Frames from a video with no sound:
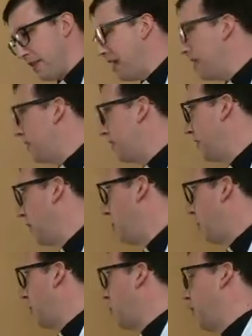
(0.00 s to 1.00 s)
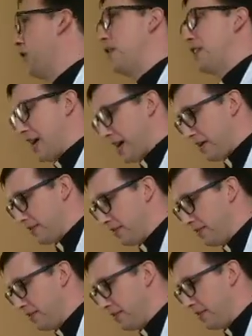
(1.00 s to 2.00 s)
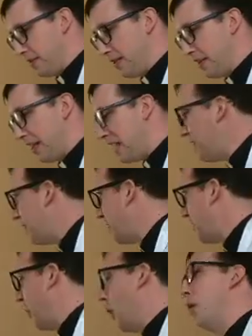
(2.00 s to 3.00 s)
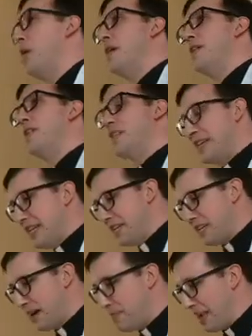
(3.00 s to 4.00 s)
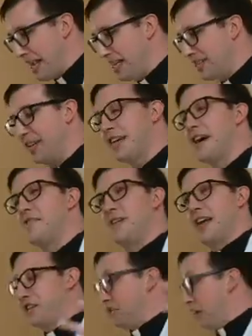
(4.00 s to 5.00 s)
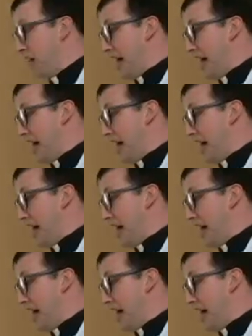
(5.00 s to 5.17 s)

Even though we weren't there, even though these amazing events,